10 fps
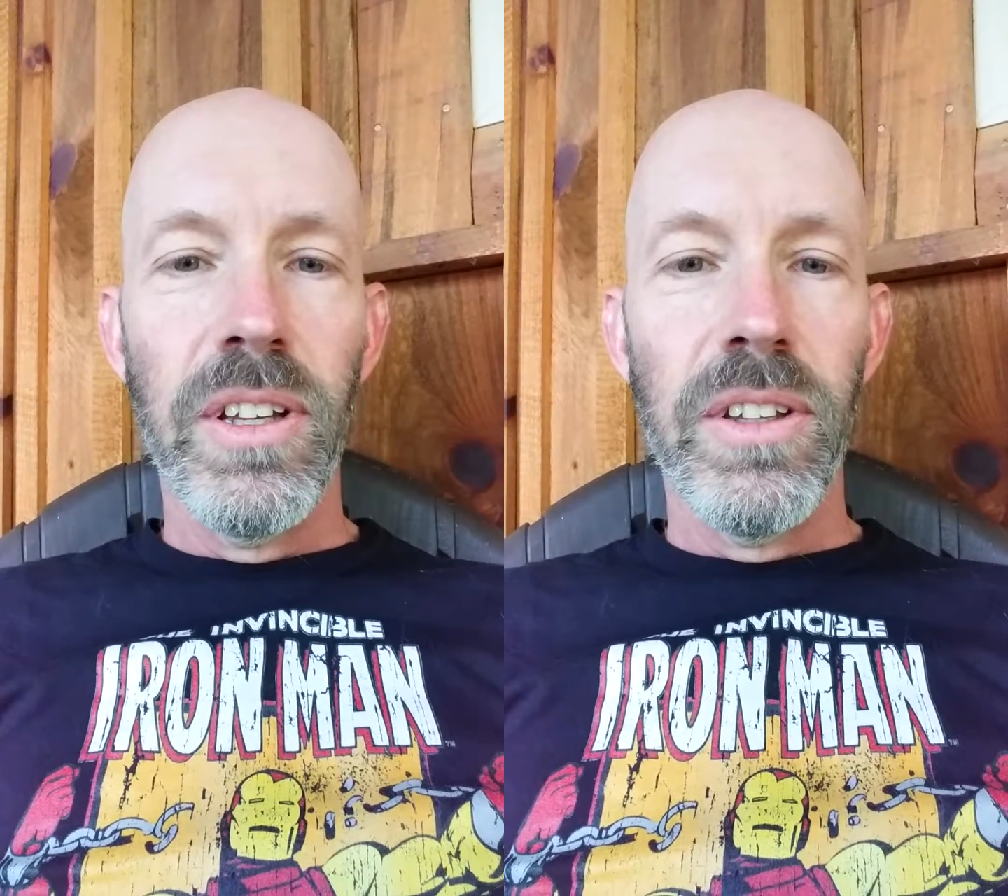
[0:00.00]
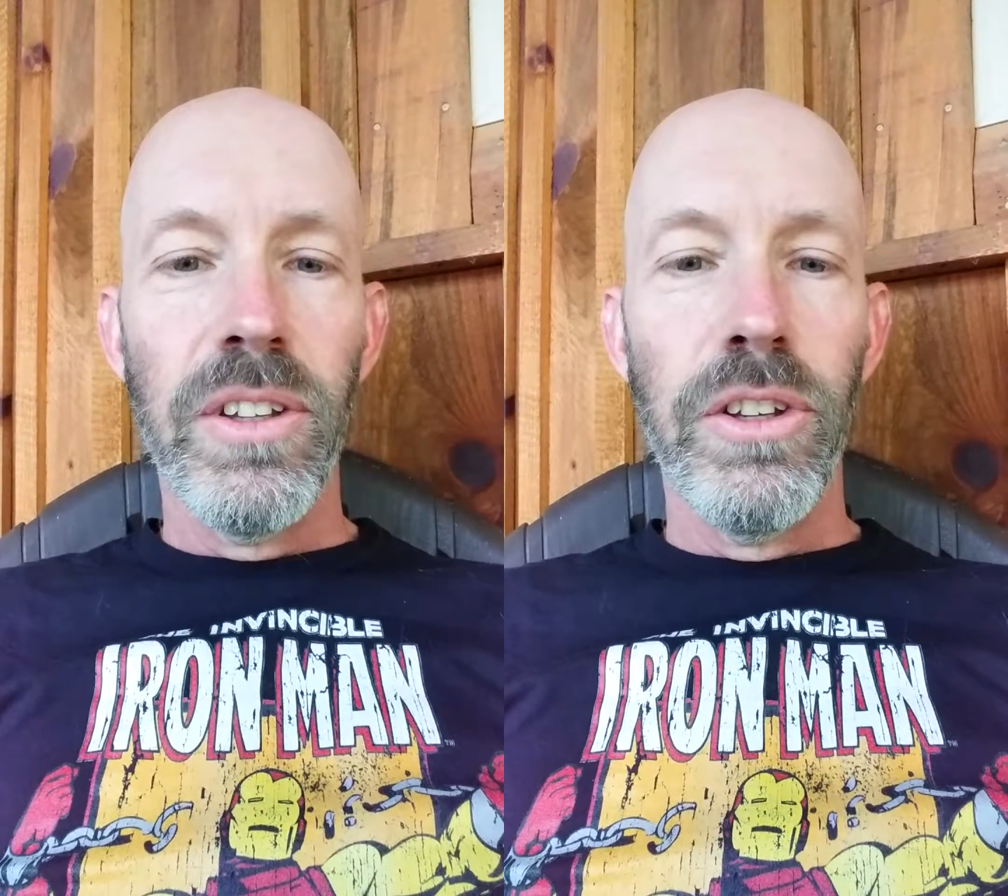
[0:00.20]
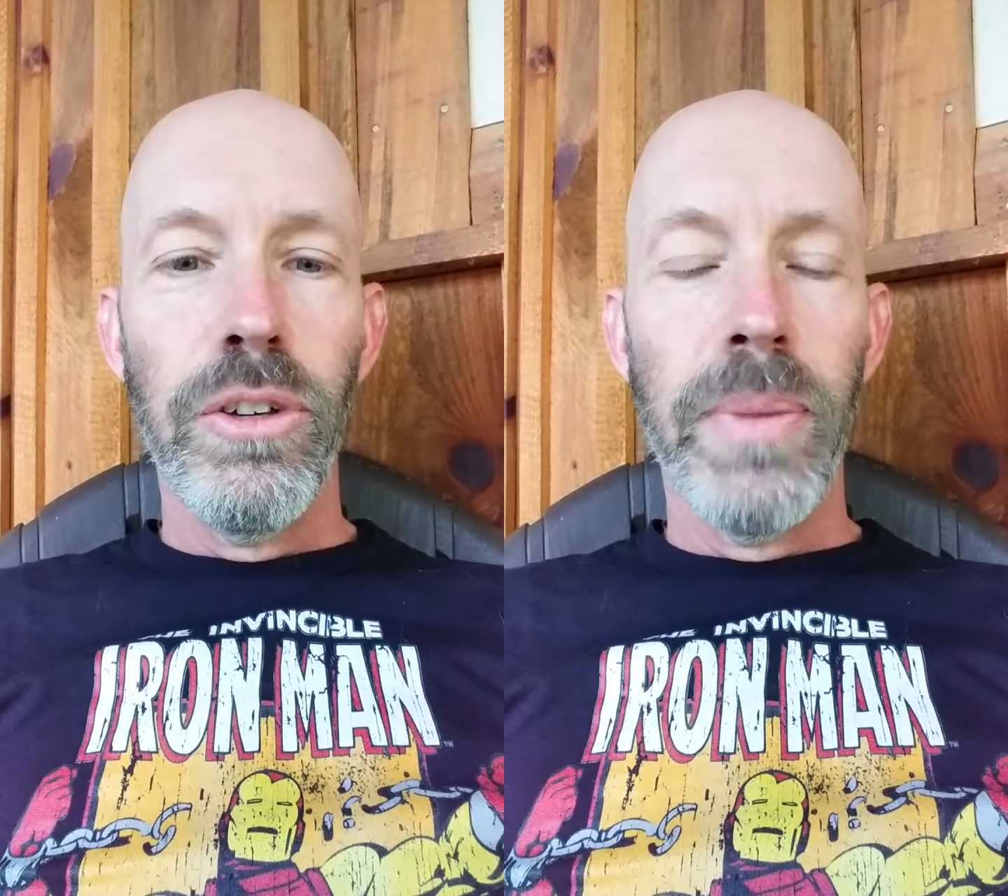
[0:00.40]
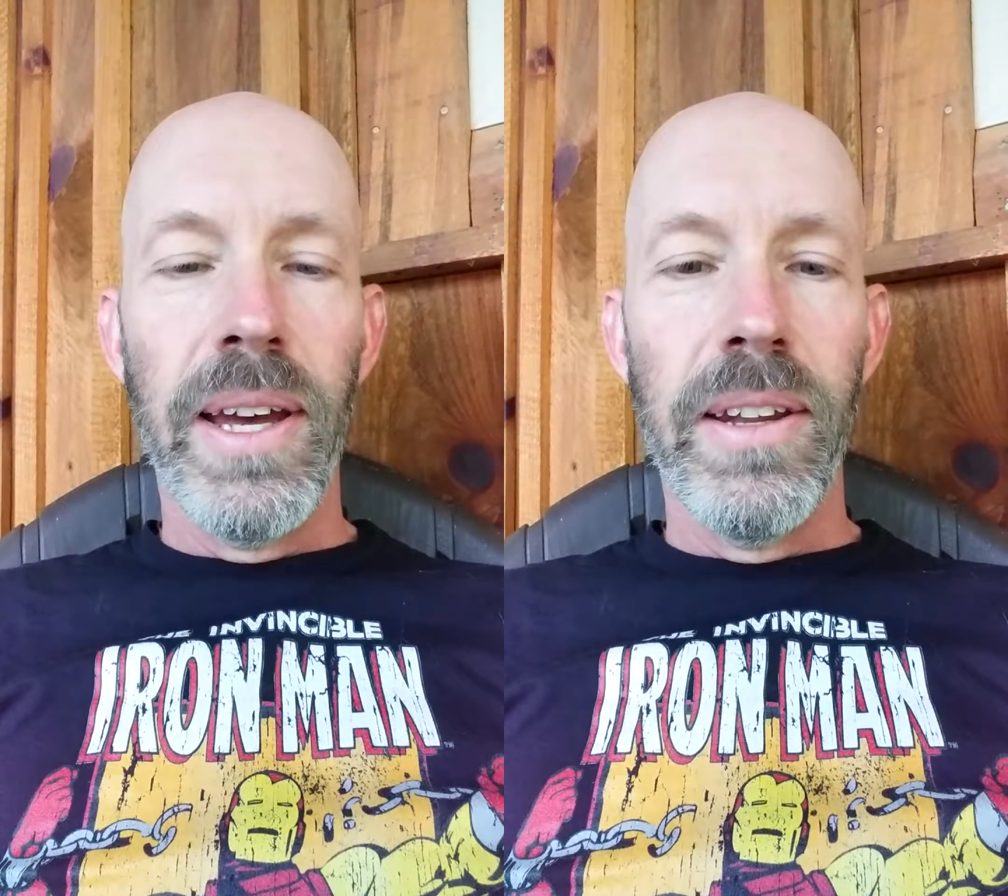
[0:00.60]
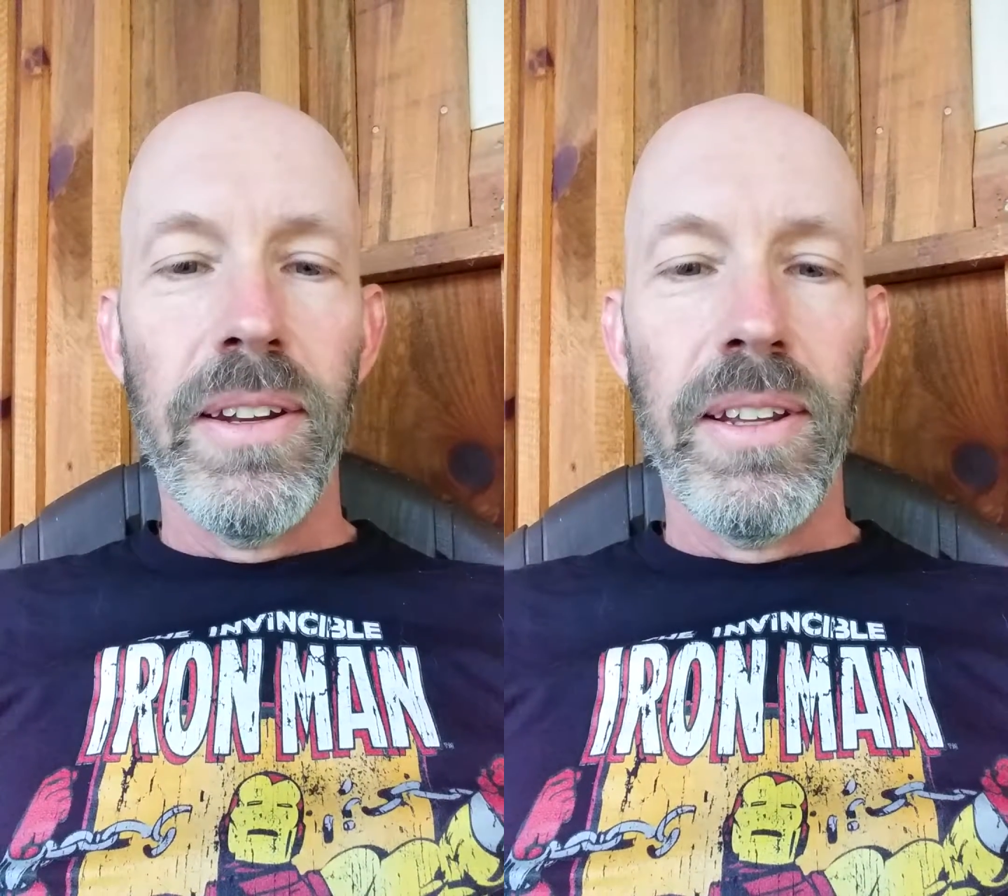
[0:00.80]
the
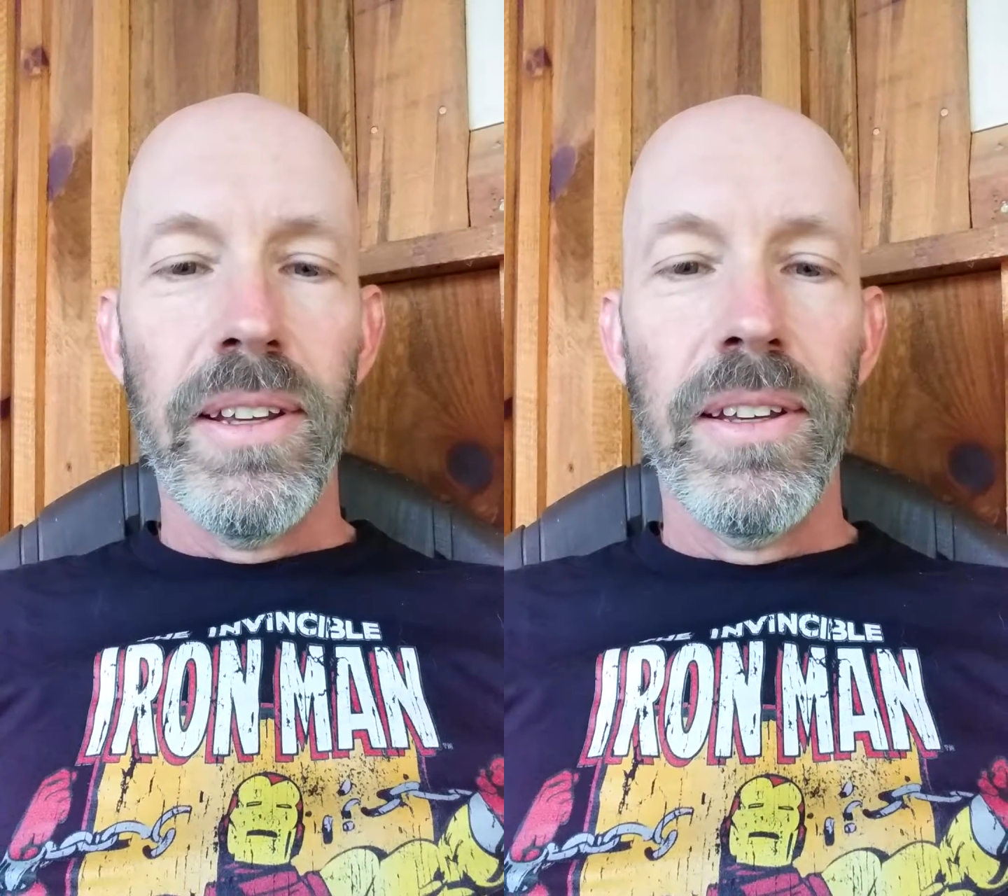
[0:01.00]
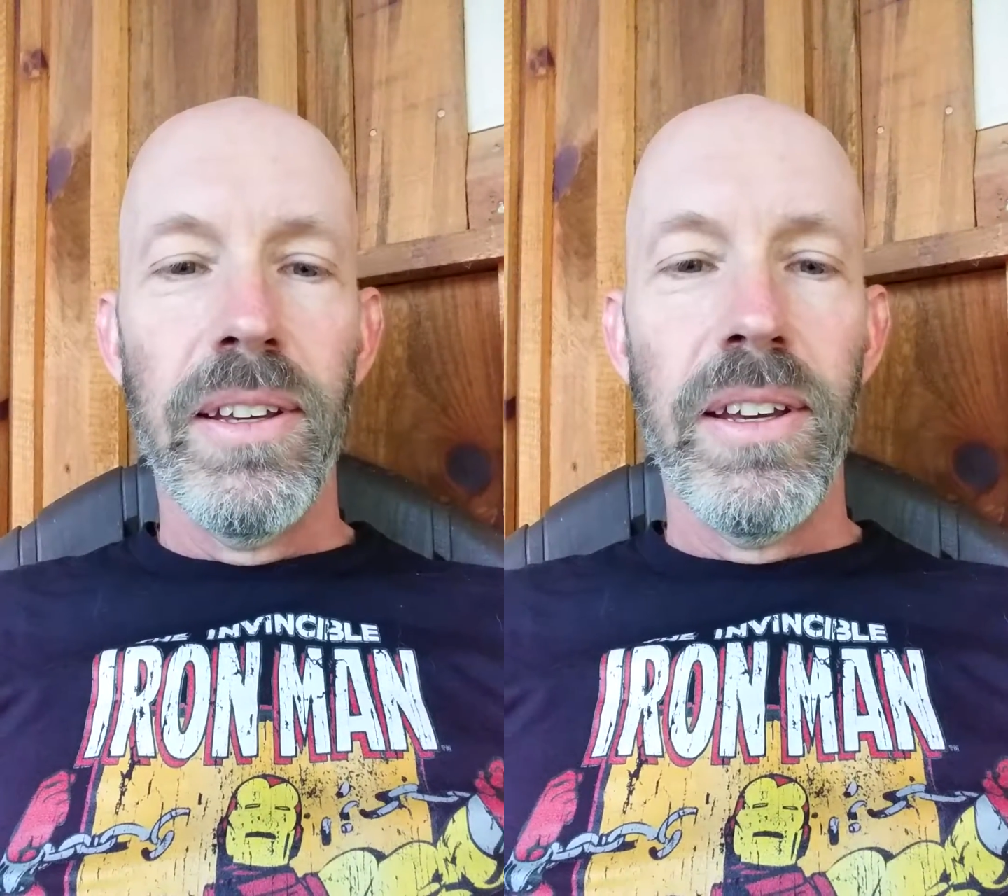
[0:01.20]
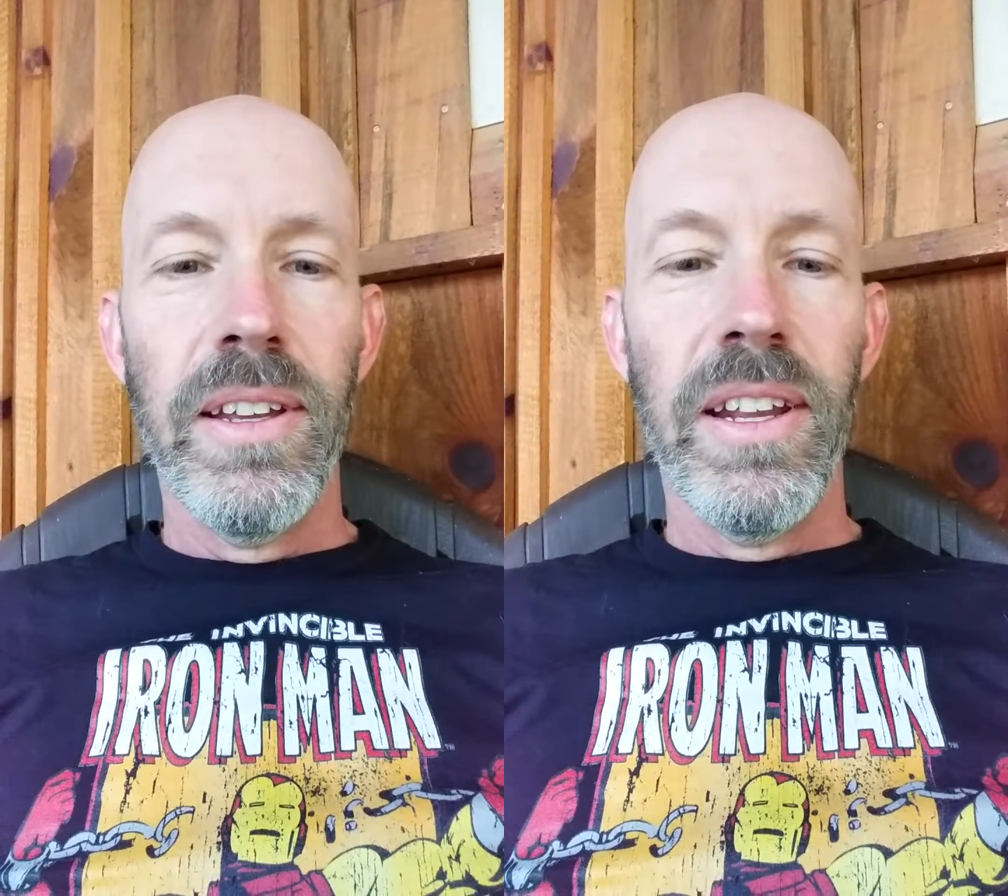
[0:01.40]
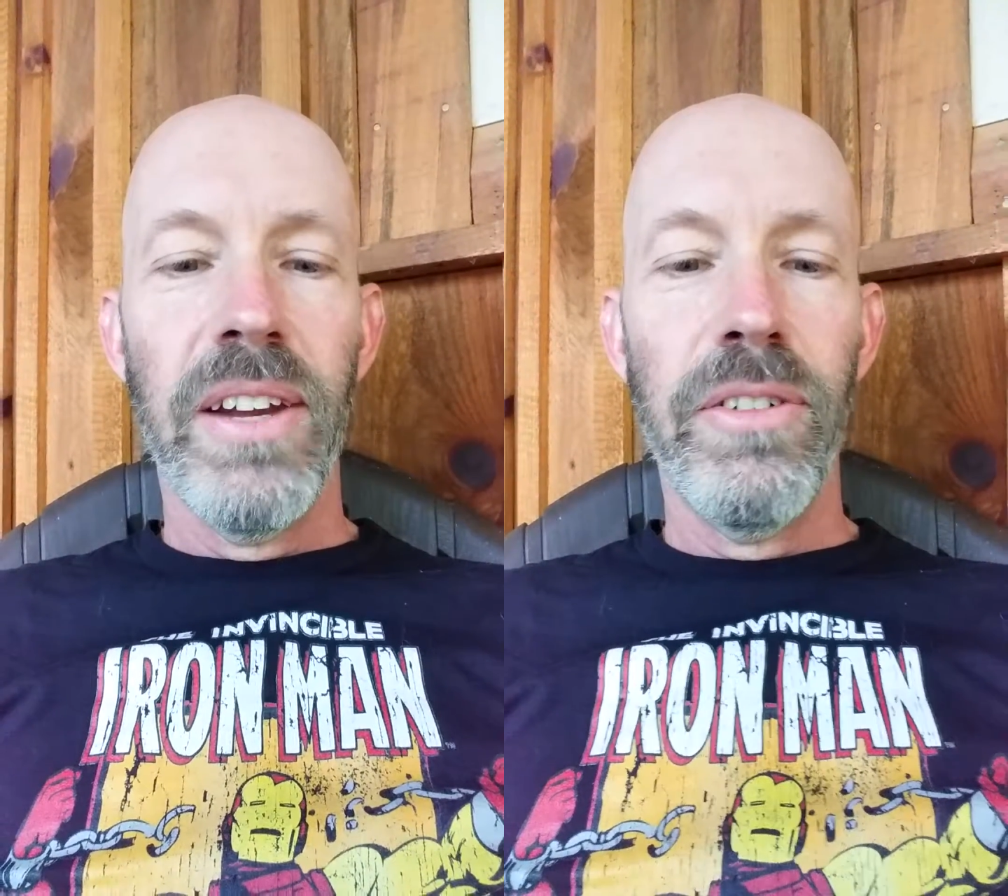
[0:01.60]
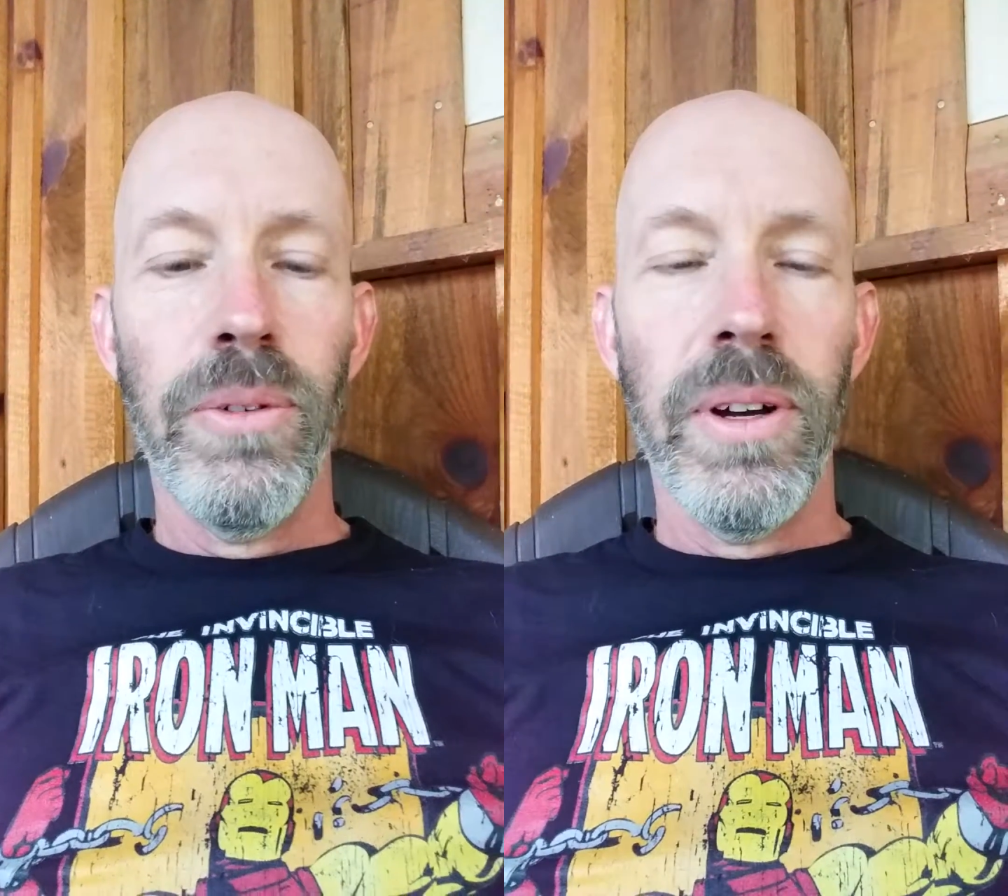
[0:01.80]
humanity in
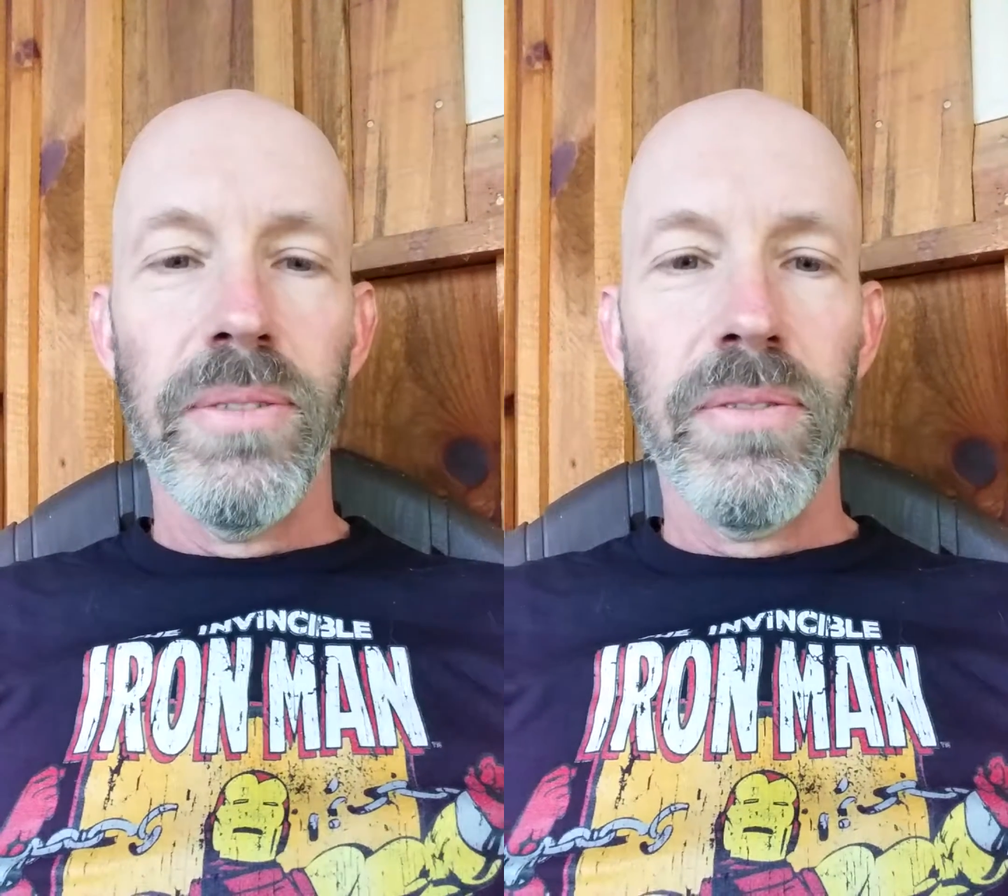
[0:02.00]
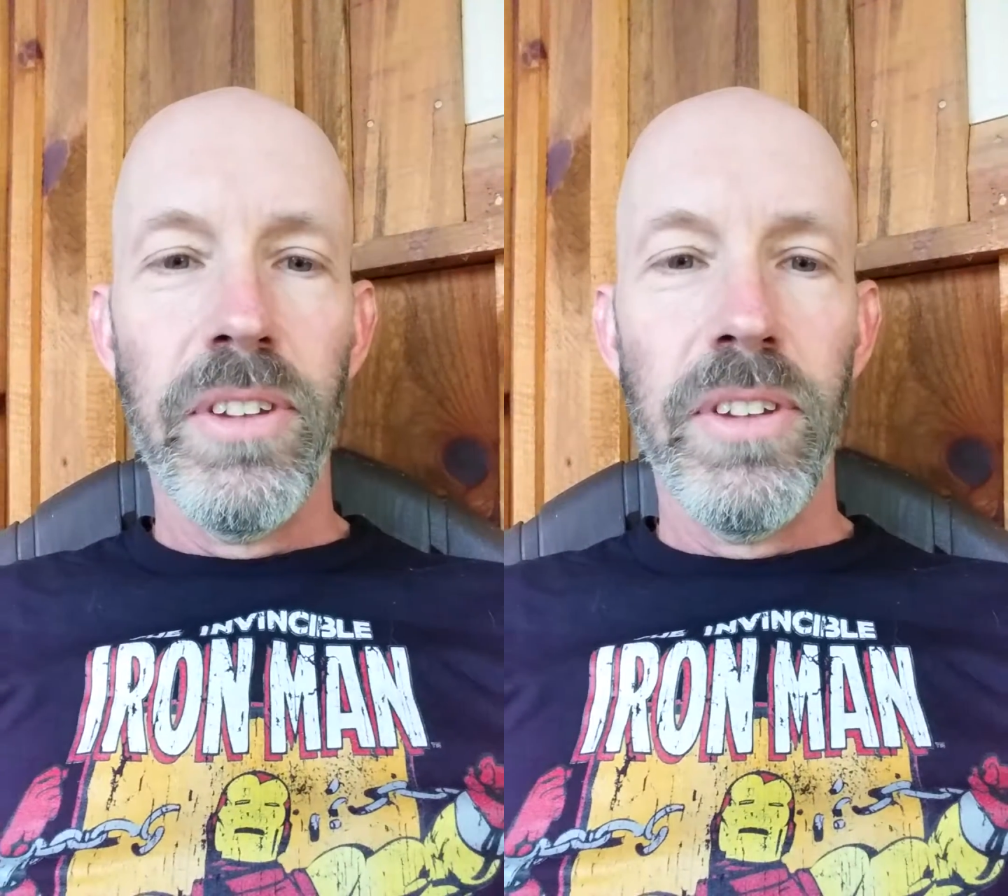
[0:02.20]
everyone.